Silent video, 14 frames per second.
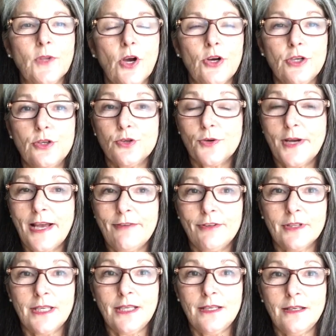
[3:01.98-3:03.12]
Are you
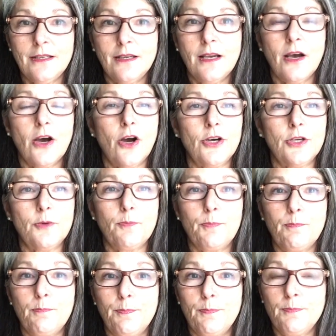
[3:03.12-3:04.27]
traveling? Are you
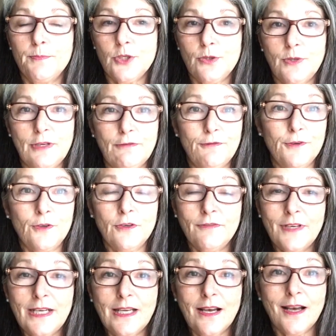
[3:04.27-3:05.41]
doing food
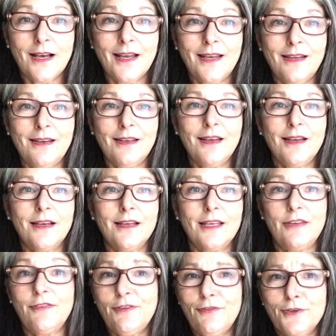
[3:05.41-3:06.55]
of any kind?
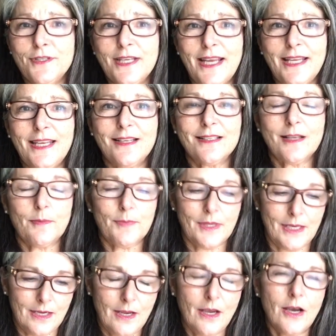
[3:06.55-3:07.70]
Even if you're taking
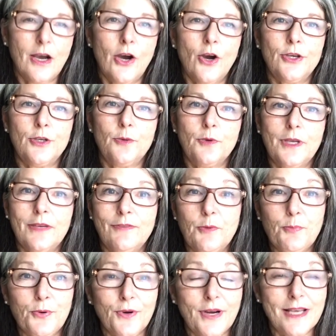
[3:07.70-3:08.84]
something, are you
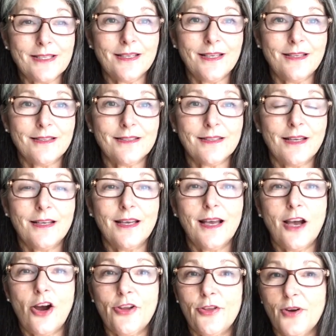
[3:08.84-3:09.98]
giving presents?
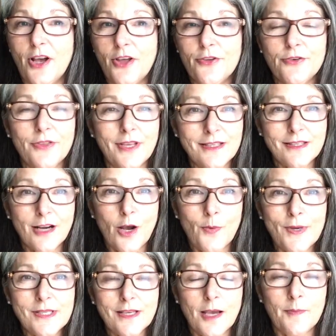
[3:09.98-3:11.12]
Are there other things that
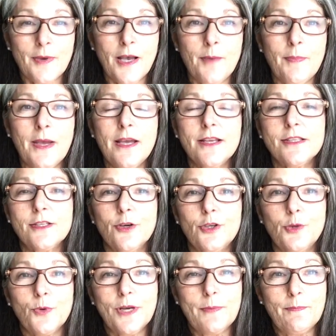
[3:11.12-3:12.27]
always come up? So
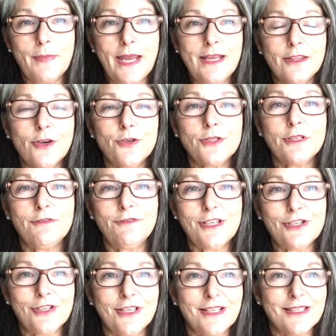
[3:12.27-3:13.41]
you want to make those
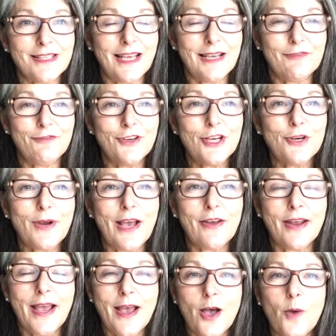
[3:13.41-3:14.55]
divisions and figure out
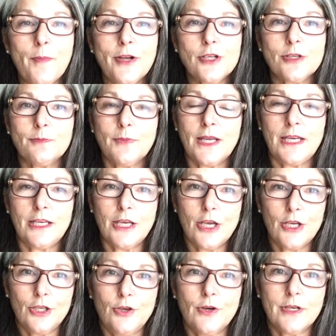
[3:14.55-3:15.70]
how much money
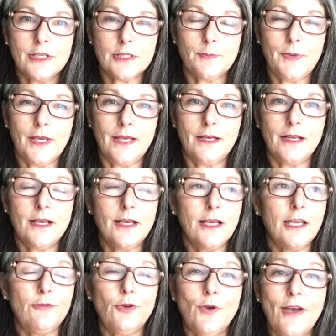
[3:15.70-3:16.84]
you can spend.
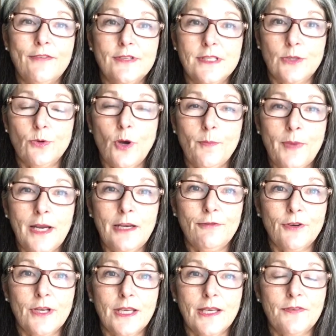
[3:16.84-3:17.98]
If you have zero money
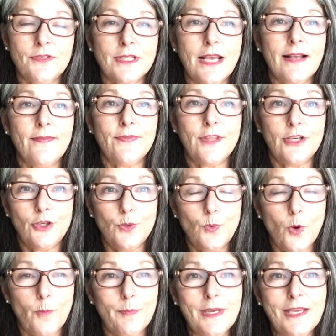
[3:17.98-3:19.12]
for gifts, then you
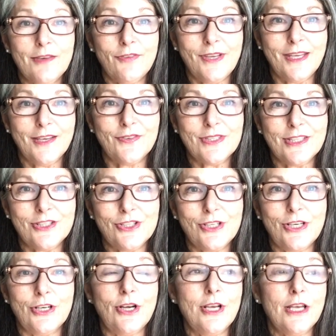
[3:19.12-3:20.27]
won't be giving gifts this
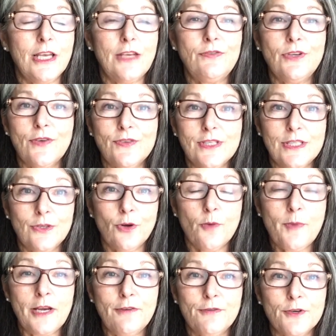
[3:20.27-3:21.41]
year. If you have zero
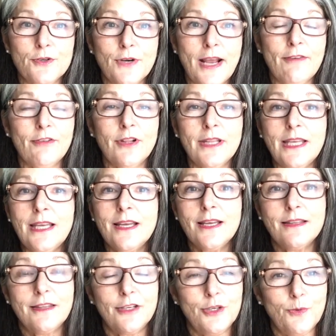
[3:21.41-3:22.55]
money for traveling,
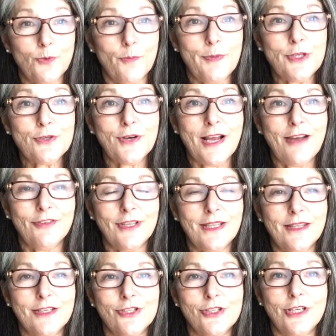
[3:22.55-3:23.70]
then you won't be traveling
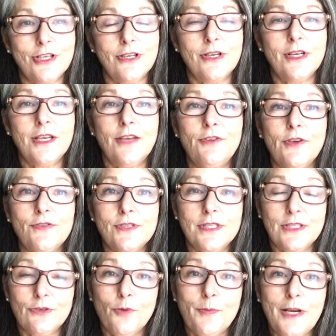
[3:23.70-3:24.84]
this year. If you have
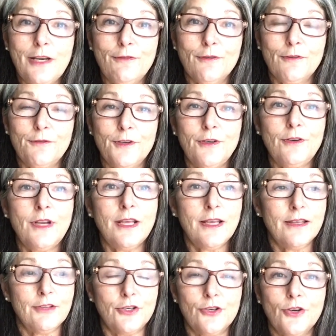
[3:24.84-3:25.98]
zero money for food,
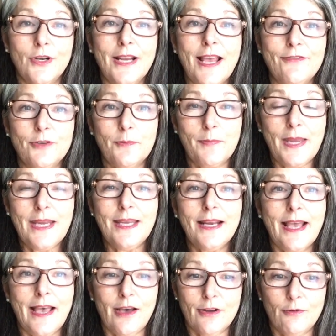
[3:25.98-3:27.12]
then you're going to have to make
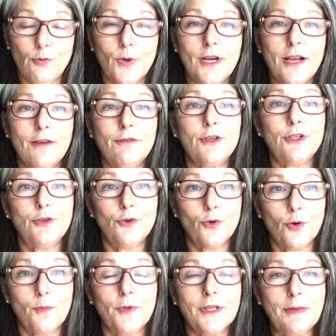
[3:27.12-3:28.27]
it out of whatever you
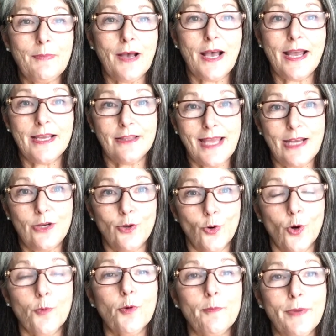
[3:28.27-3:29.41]
normally buy, that
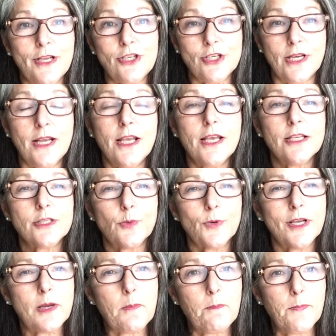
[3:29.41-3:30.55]
normal budget. So we're
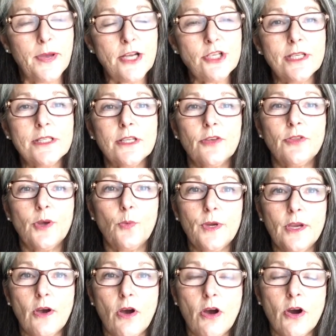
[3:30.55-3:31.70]
going to budget so that
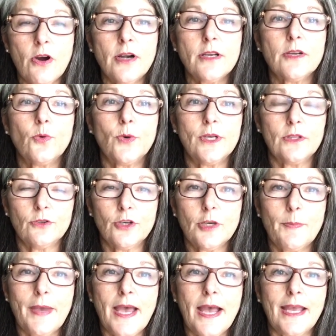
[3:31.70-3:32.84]
we aren't going to
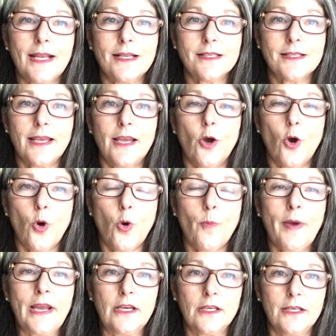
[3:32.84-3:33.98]
look back and say, oh
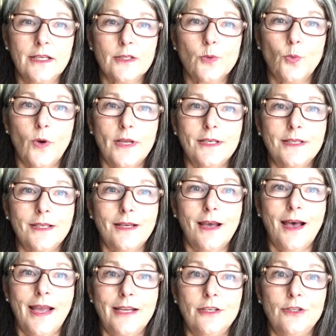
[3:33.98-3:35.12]
my goodness, what did
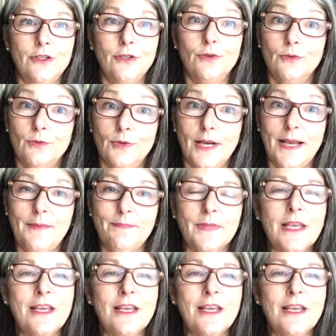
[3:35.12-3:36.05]
I do, right?